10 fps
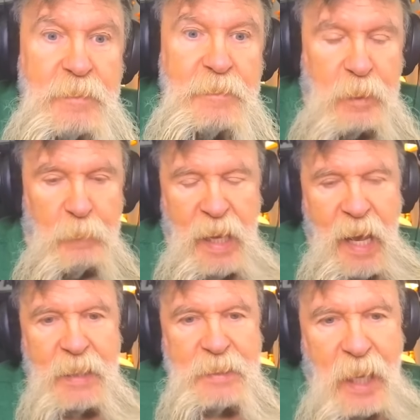Some
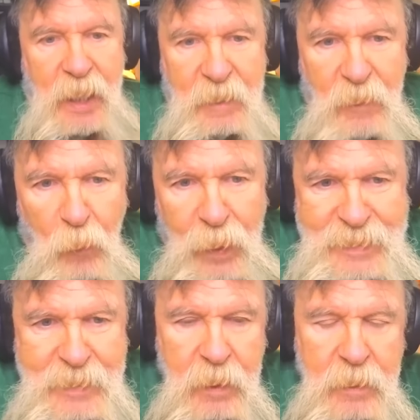guy's had him
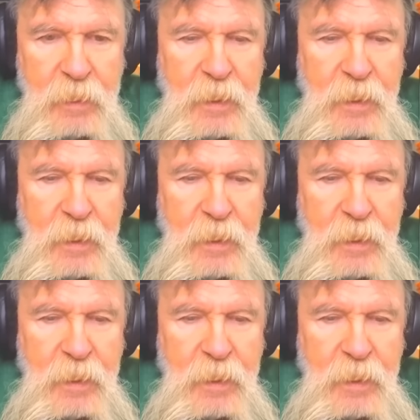arrested.